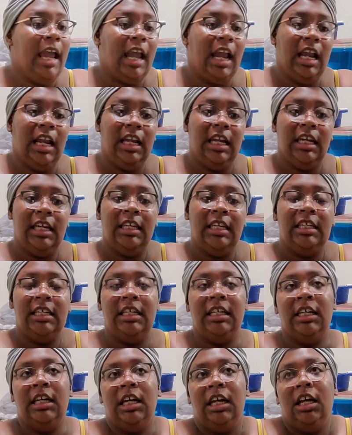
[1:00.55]
And
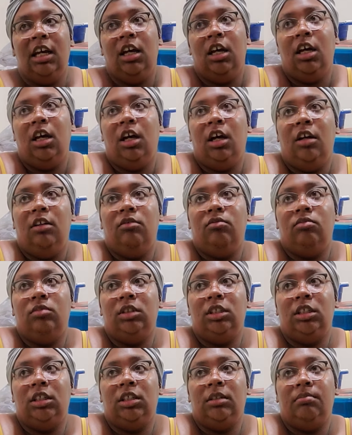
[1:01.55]

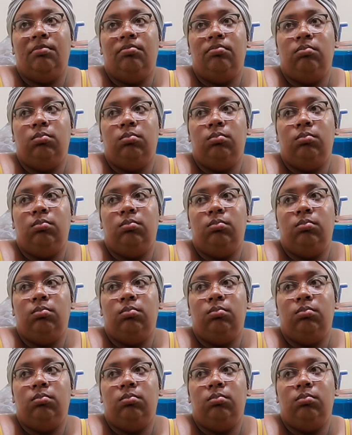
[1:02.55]
the